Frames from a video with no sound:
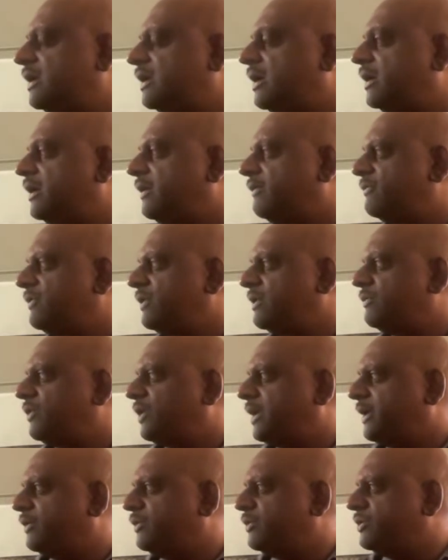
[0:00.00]
Arey wow,
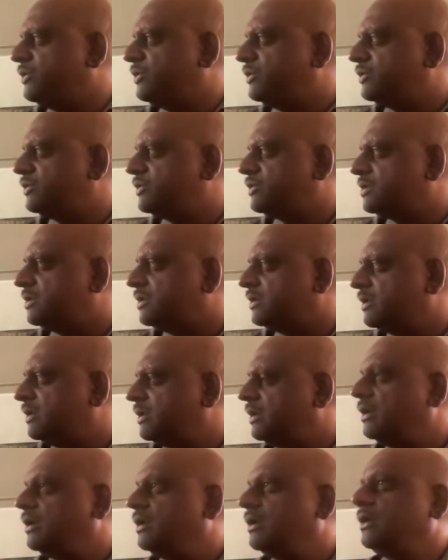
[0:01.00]
what a good news.
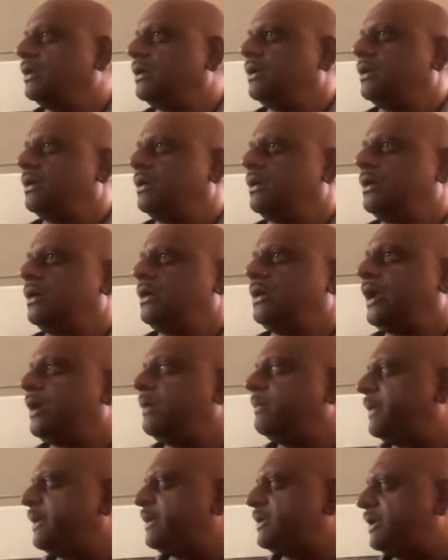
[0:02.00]

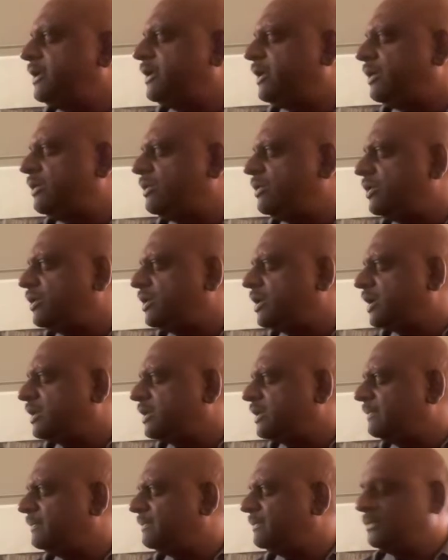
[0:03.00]
10% download
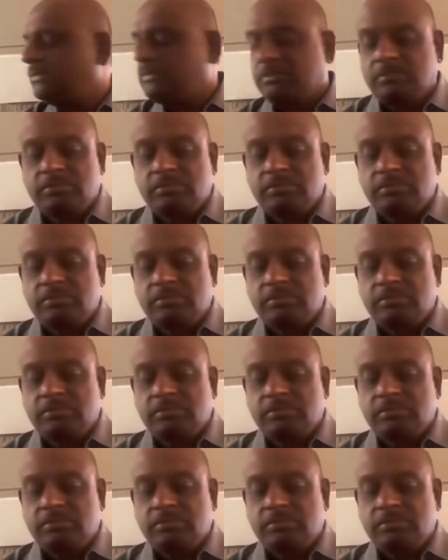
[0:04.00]
khatam.